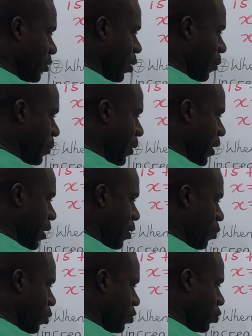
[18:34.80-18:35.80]
up here,
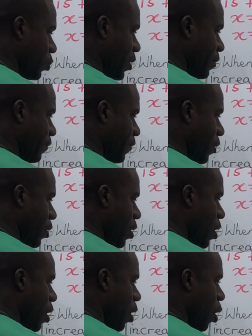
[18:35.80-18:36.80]
equals
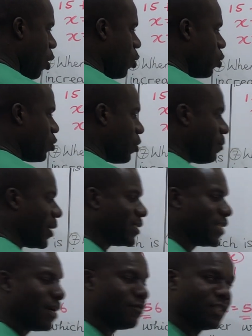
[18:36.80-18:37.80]
24. All whole
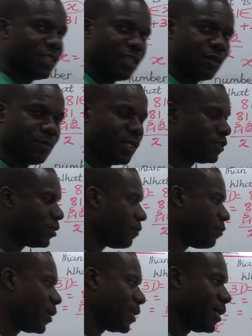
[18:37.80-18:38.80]
numbers have a denominator
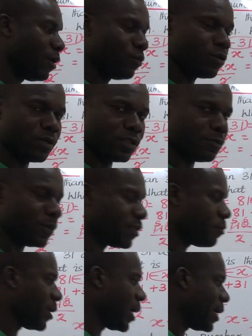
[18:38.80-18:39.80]
of 1. Now we'll cross
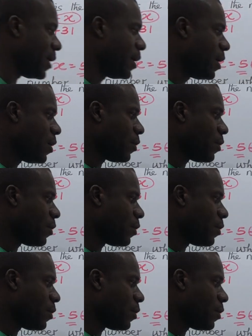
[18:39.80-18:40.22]
multiply.